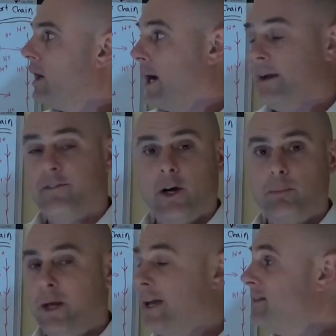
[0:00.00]
I found
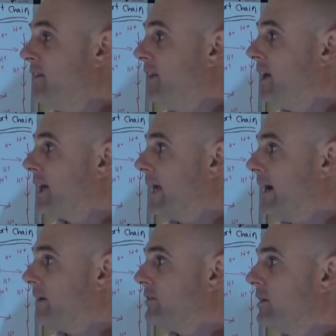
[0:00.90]
pantothenic
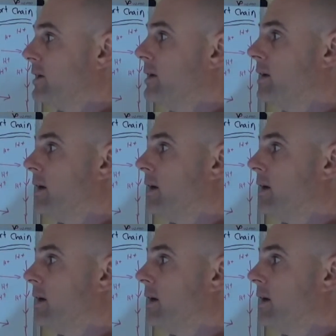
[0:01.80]
acid,